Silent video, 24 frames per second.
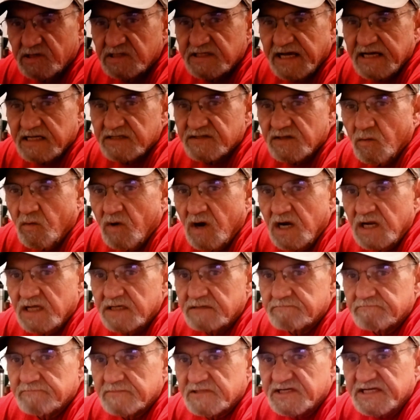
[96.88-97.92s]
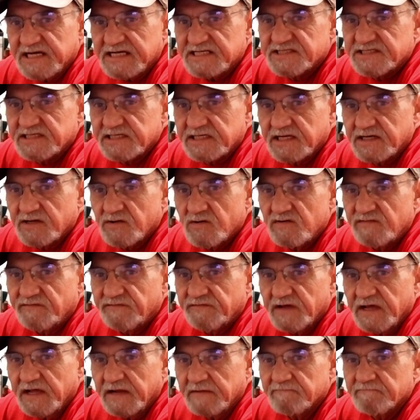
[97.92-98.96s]
out the wallet, dusted it off
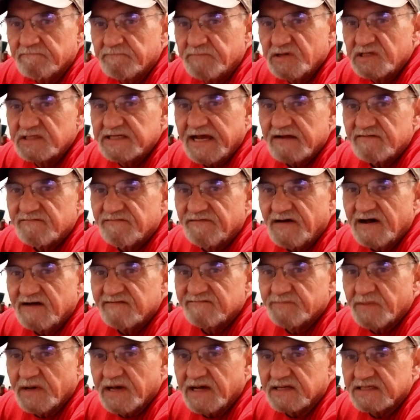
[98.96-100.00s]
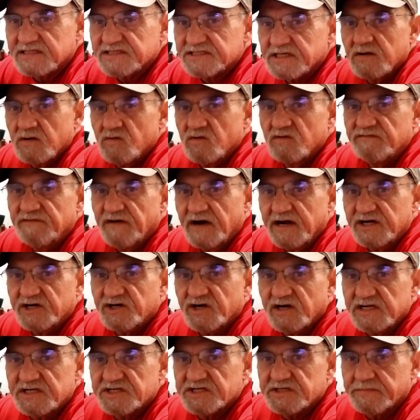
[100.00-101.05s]
and pulled out five bucks. Off I
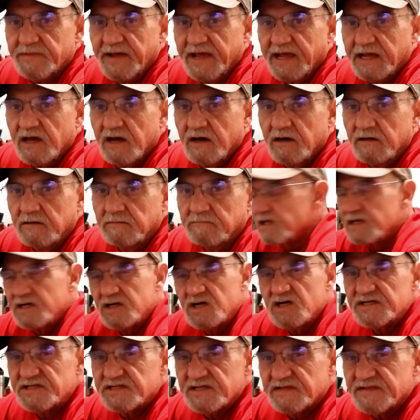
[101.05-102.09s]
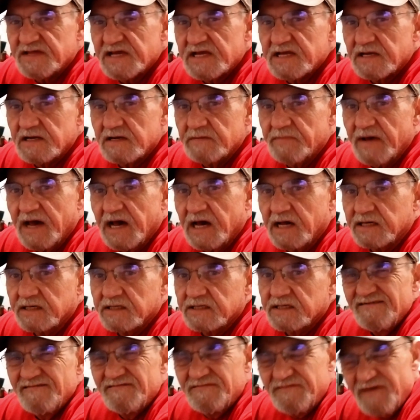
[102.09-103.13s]
trudged back home. Got to thinking about it.
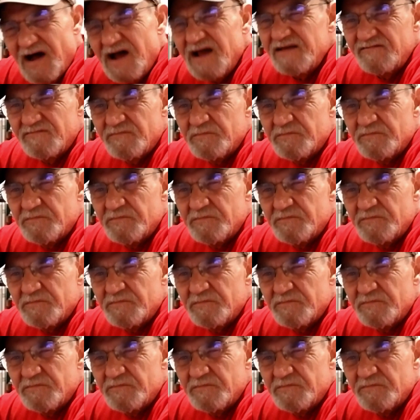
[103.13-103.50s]
Five